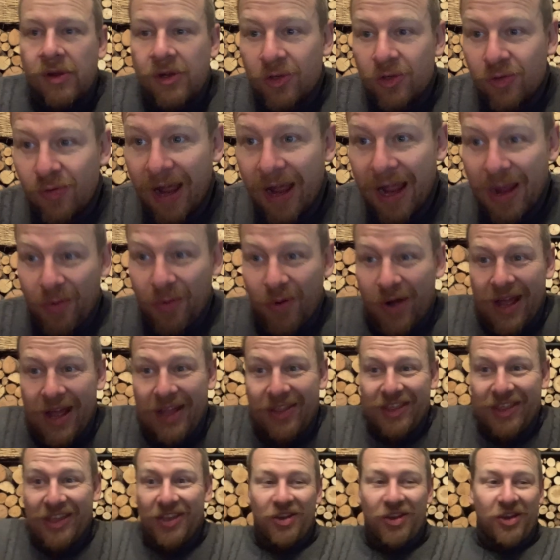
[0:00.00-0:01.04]
Right, we're at
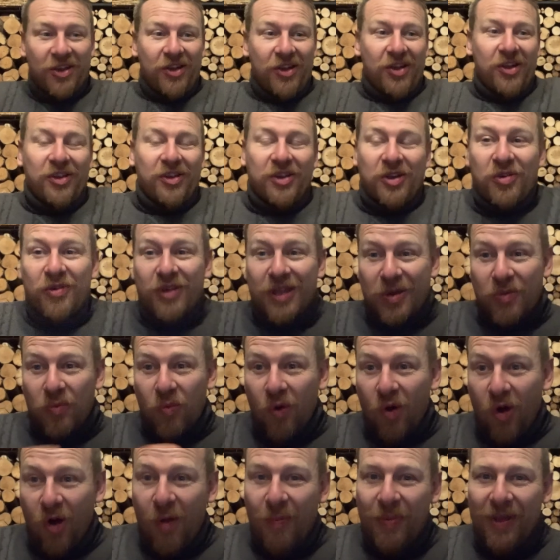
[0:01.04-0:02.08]
the Korean
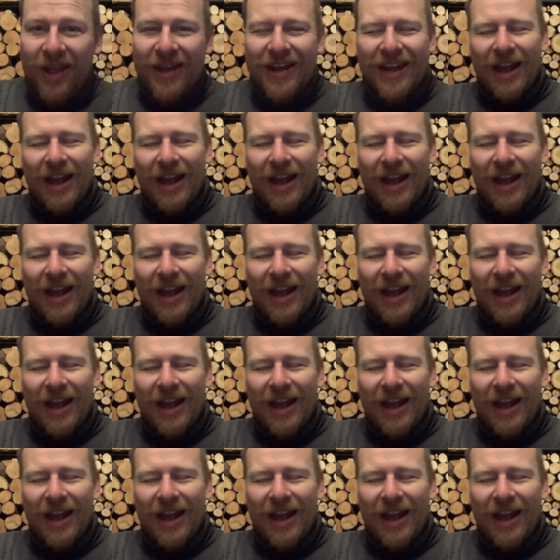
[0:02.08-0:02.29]
War bit.